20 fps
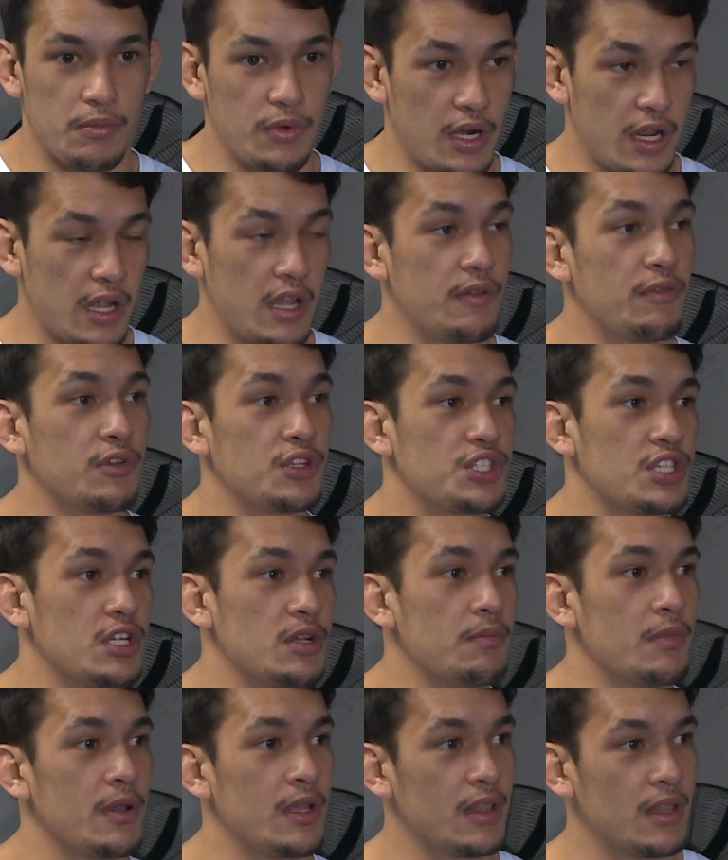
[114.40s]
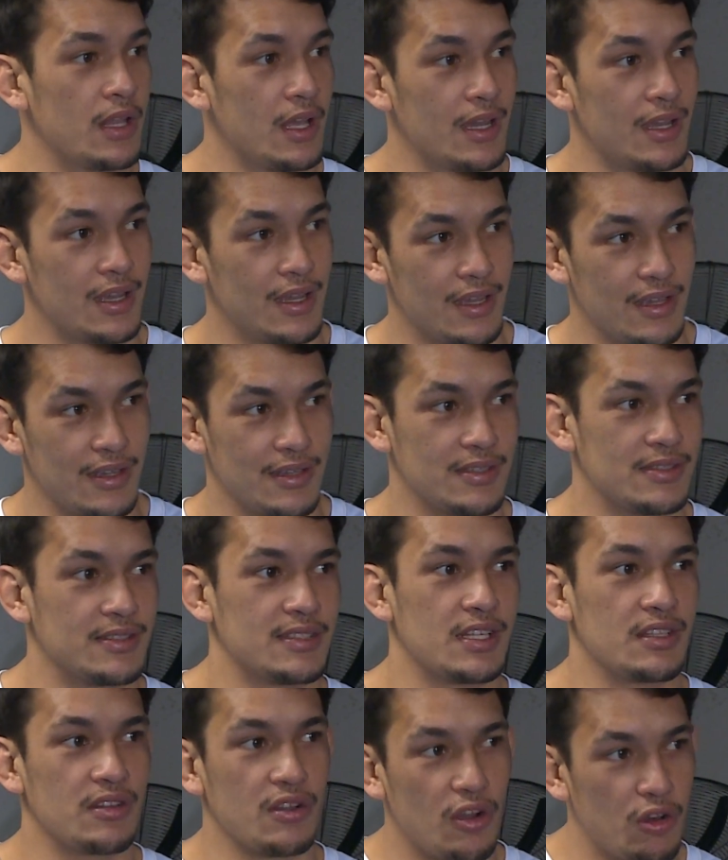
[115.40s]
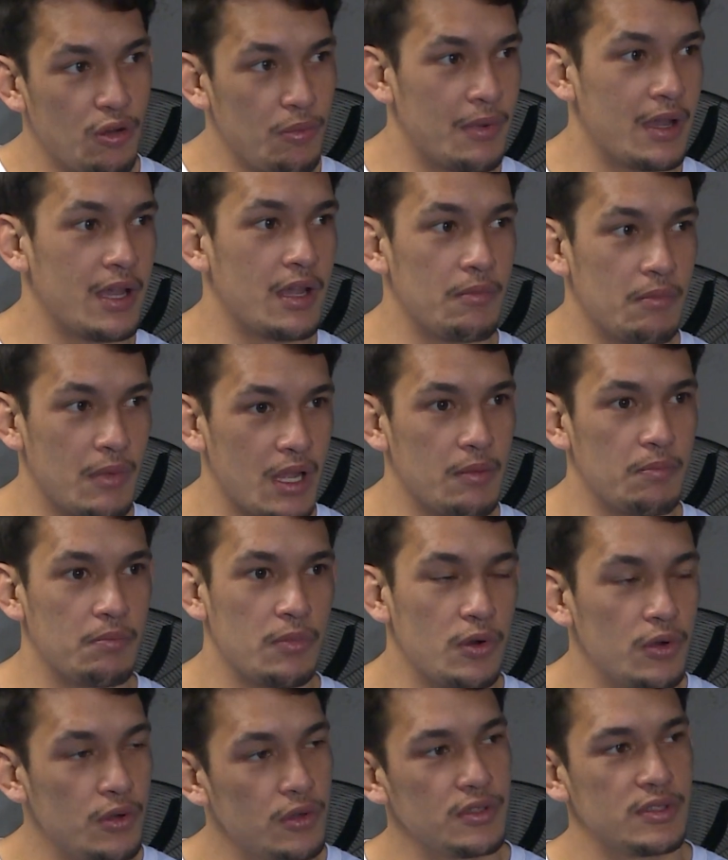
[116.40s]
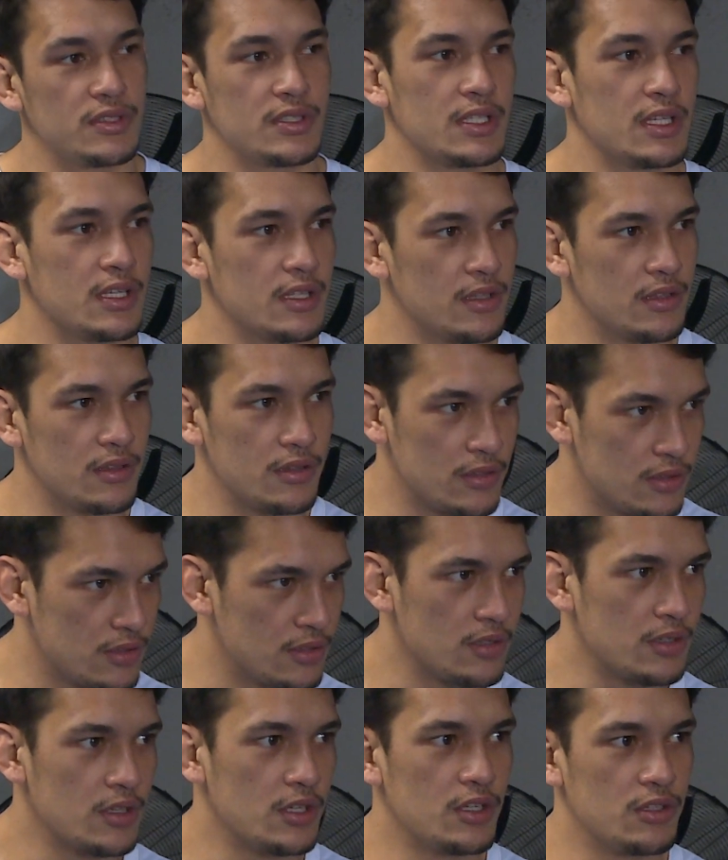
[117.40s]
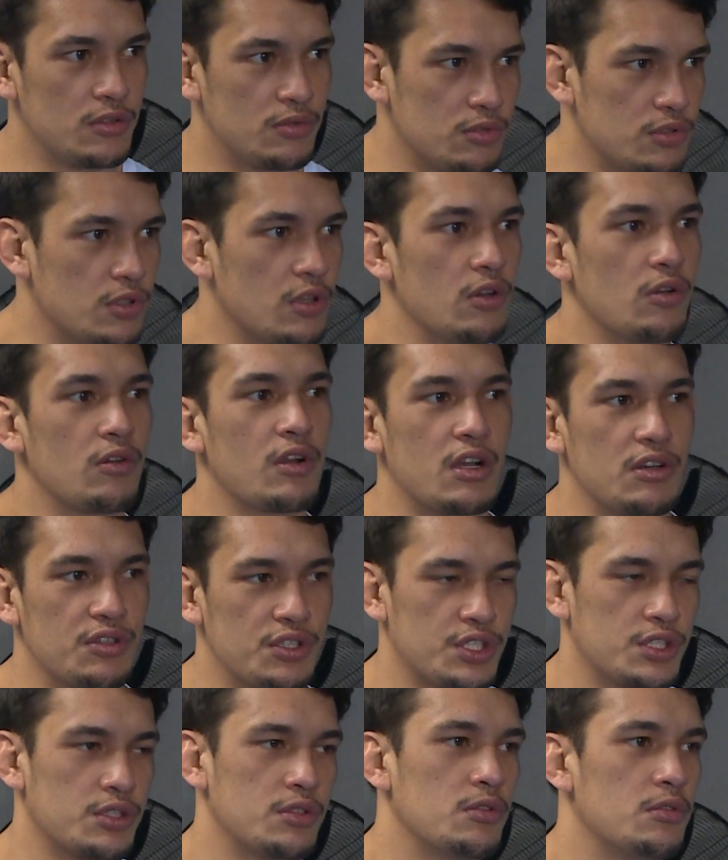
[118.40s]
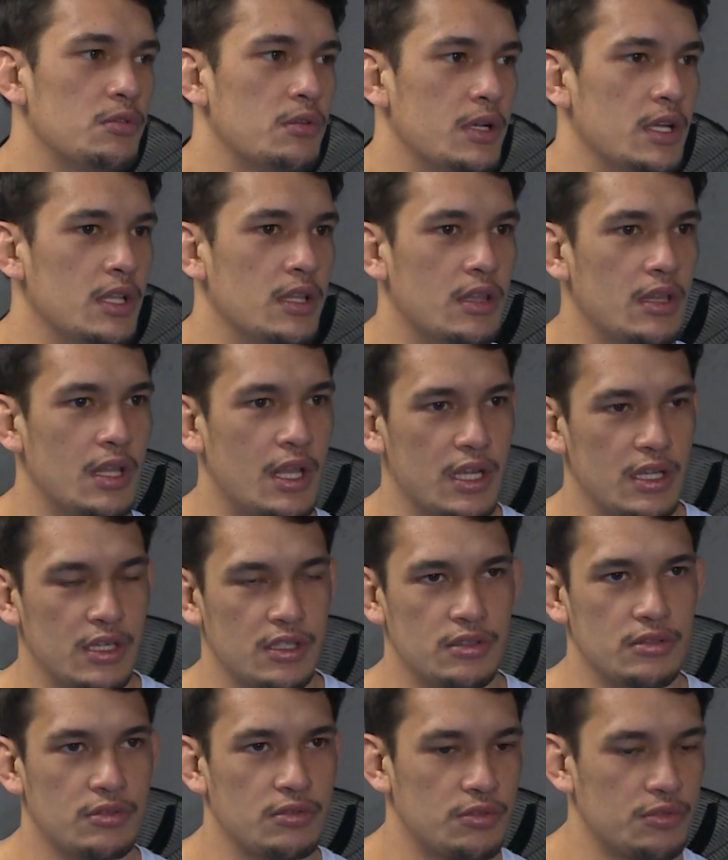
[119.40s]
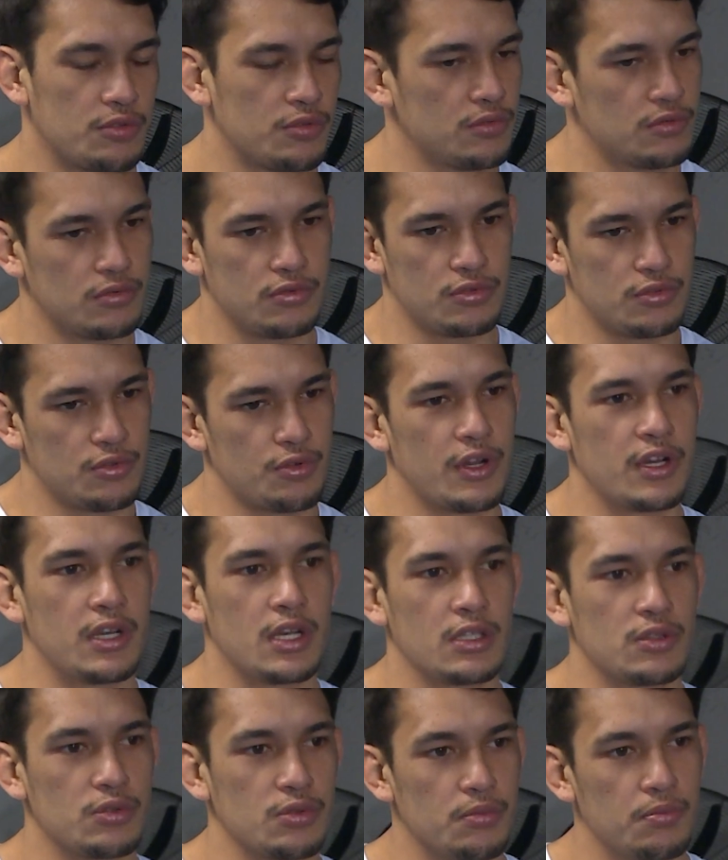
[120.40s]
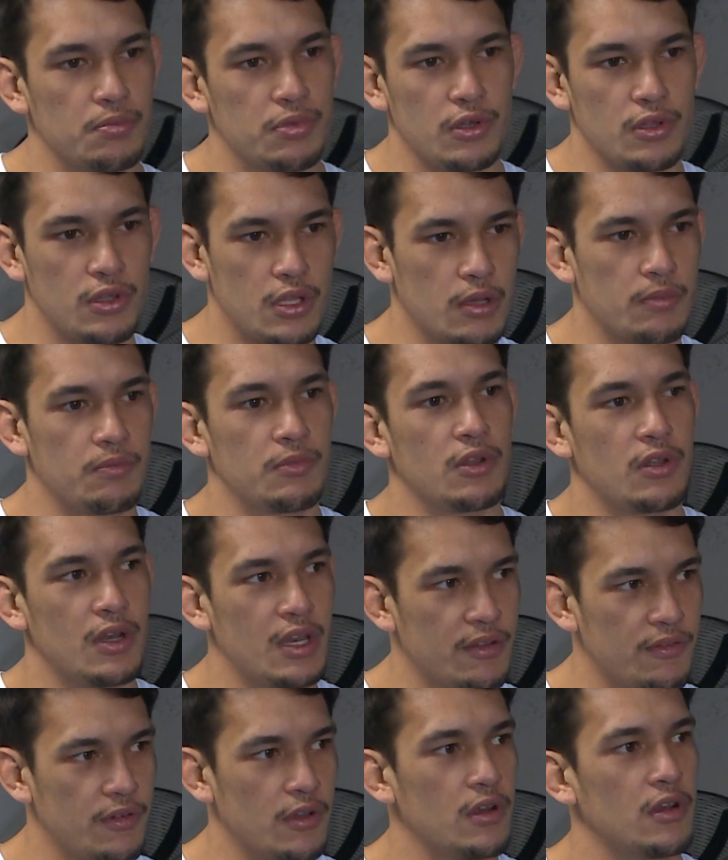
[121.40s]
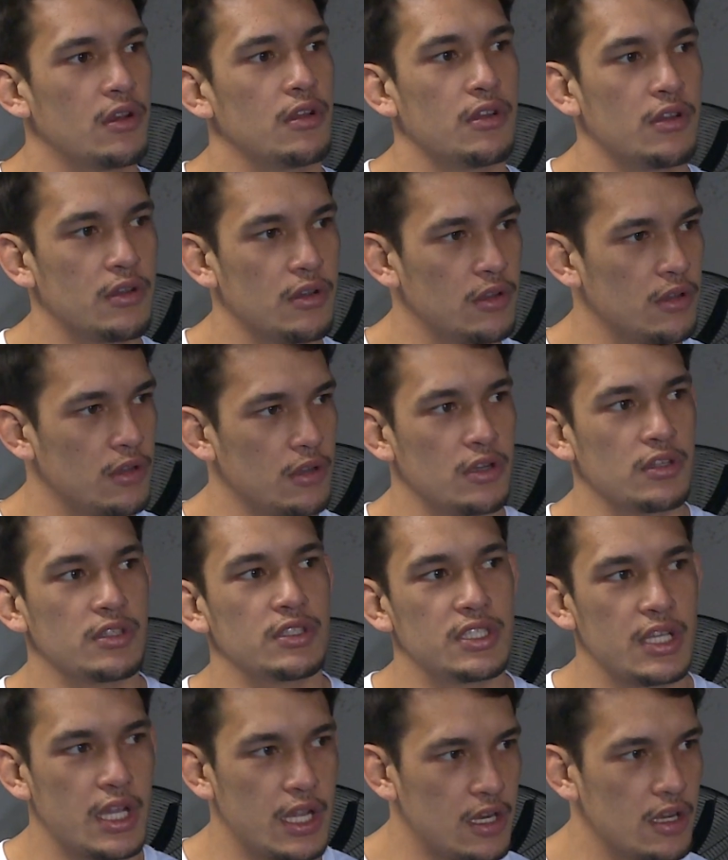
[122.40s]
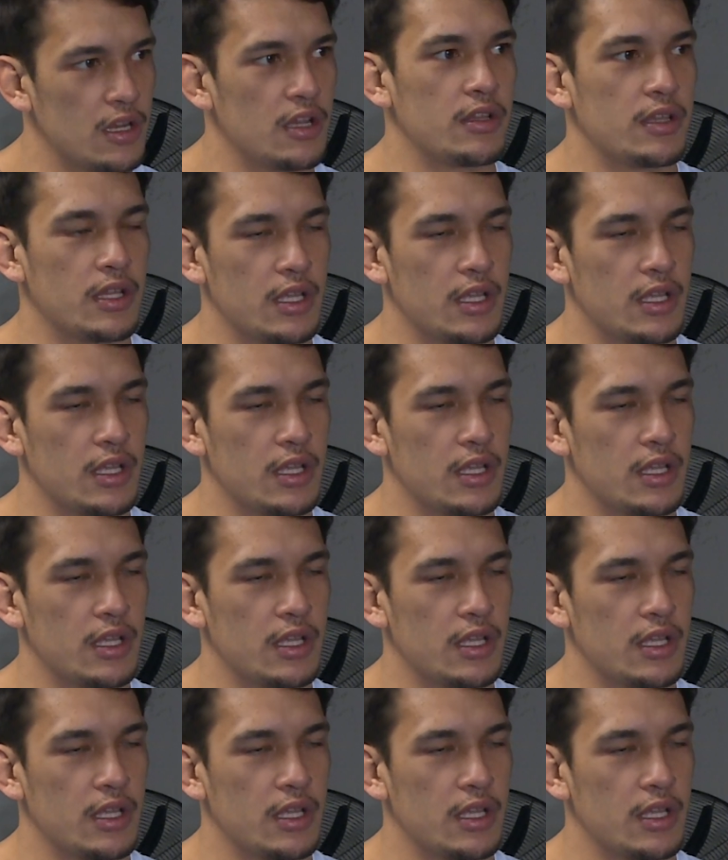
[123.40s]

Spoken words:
but I have a gym and I send all my boys and to the local show and like try not to build up the level on the island